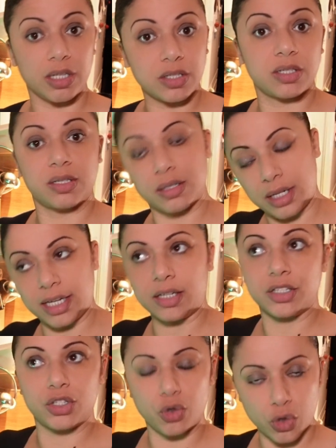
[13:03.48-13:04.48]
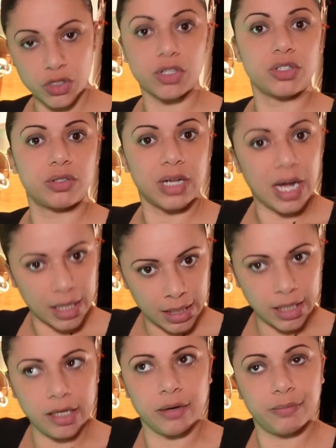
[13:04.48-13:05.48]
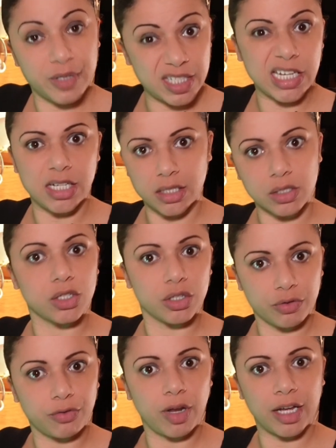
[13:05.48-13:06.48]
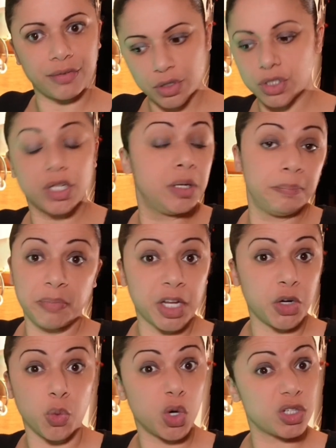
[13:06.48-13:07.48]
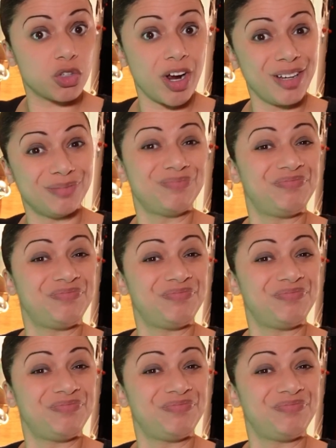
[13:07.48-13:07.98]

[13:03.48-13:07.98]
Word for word: that's like a sauce that's highly seasoned and flavoured, and it works great.